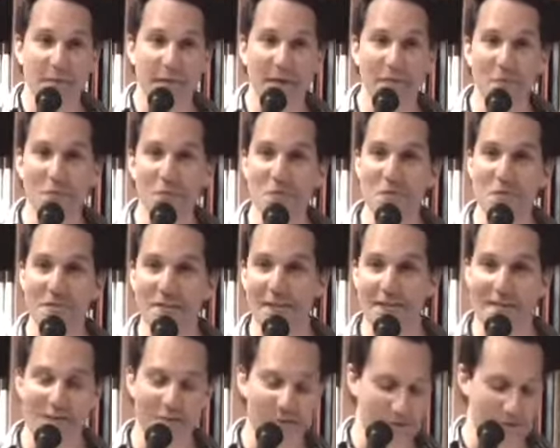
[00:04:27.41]
everyone
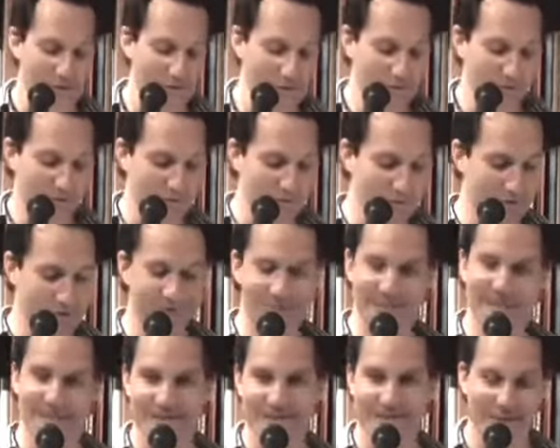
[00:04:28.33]
get on all
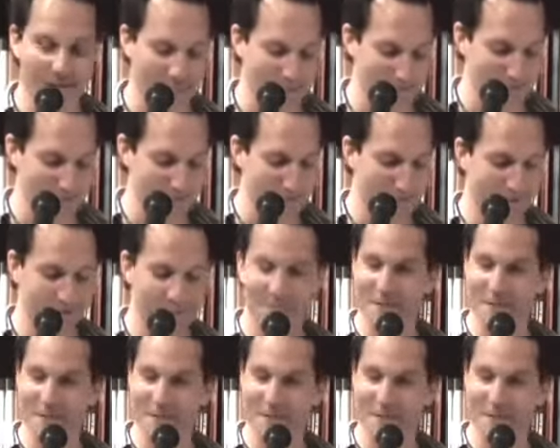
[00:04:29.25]
fours and start crawling